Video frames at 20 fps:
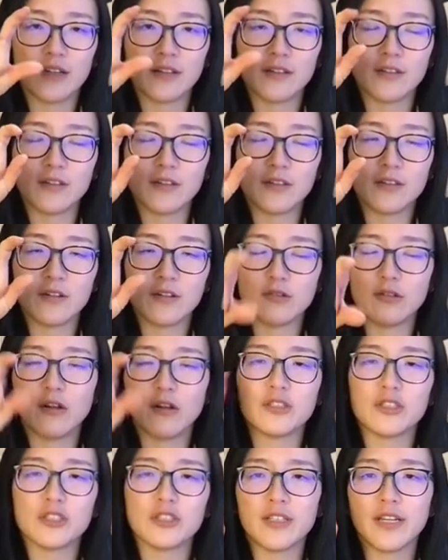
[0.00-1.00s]
the
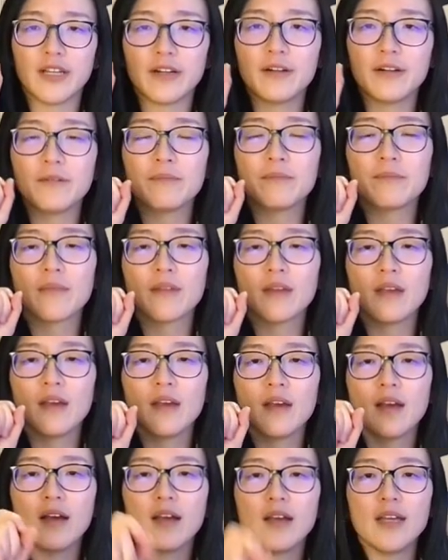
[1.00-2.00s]
logic layer,
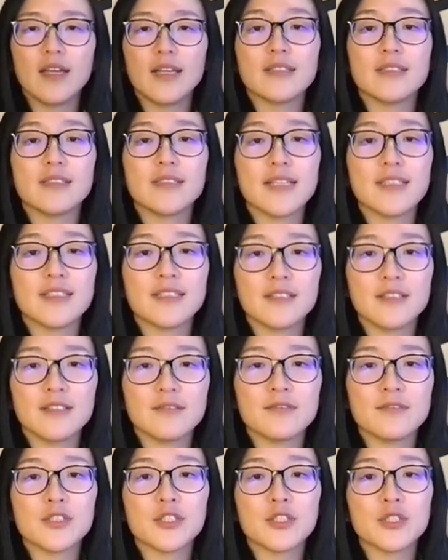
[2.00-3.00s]
is
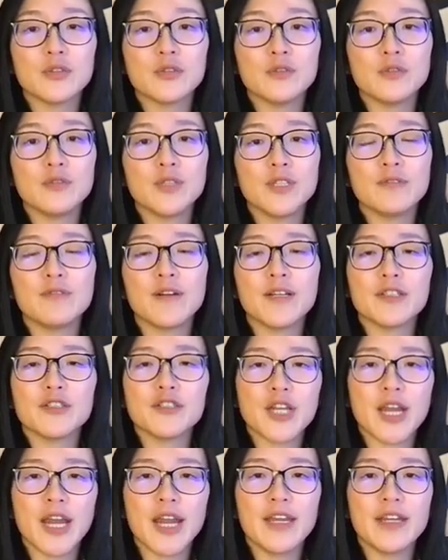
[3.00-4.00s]
sensitive to if I
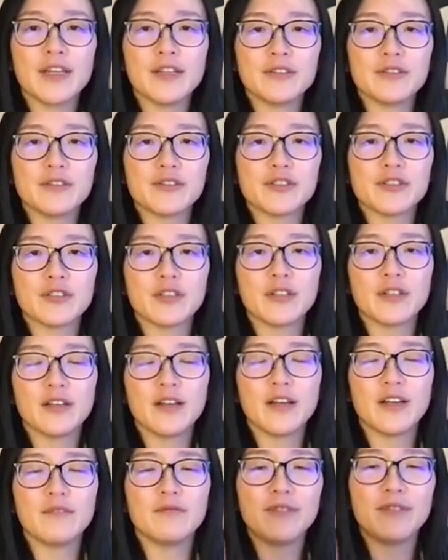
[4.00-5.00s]
change
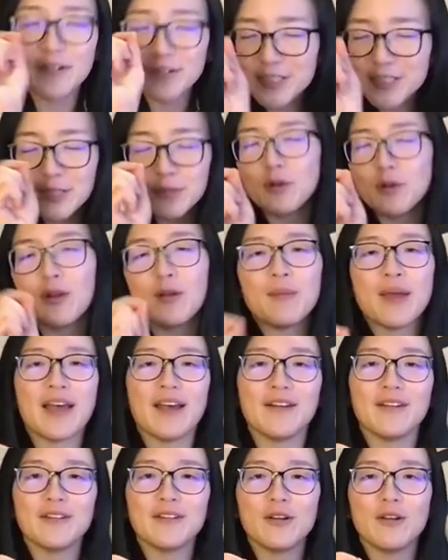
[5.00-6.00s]
a very small
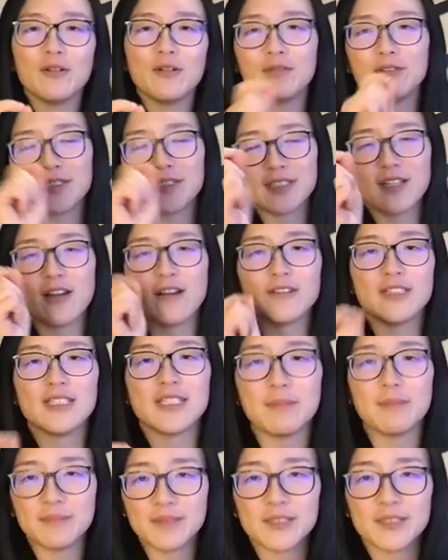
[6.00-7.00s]
amount of this
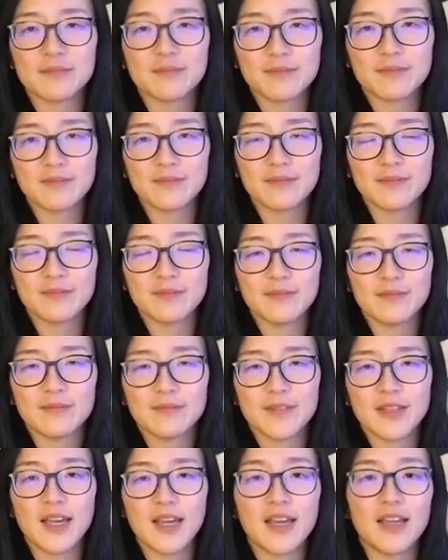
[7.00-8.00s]
concept.
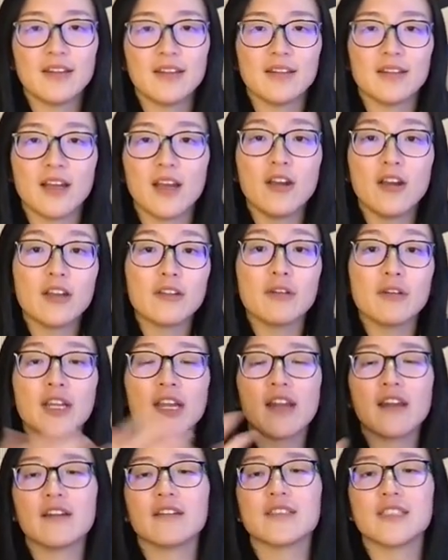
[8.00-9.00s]
And
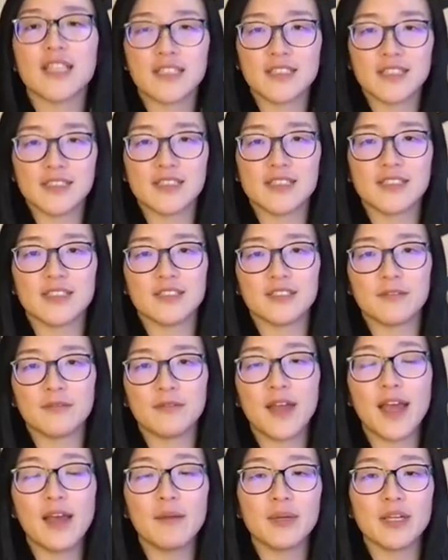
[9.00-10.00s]
aggregated statistics
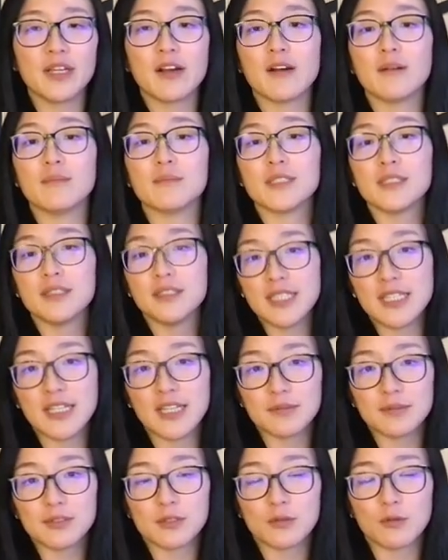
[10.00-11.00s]
of that becomes the
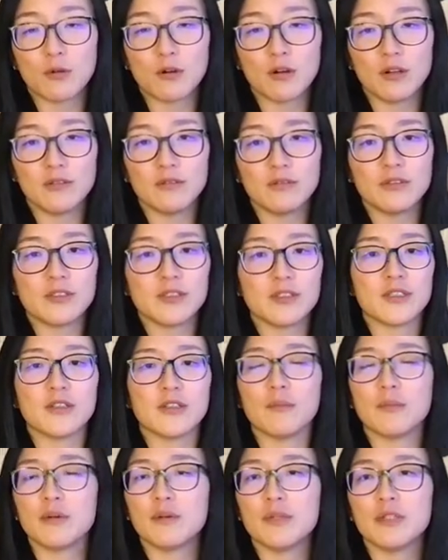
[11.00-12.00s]
TCAP score, which is a
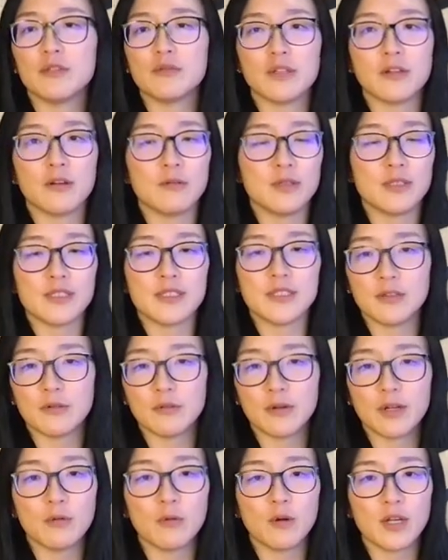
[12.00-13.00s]
number between always
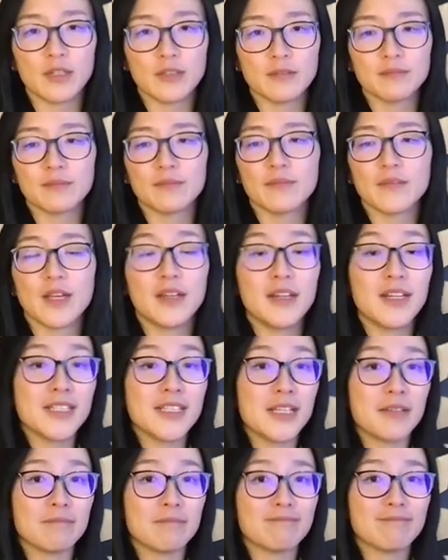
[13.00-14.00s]
0 and 1. And
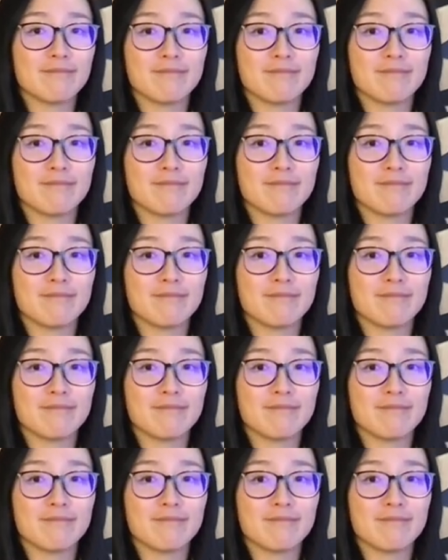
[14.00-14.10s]
that's it.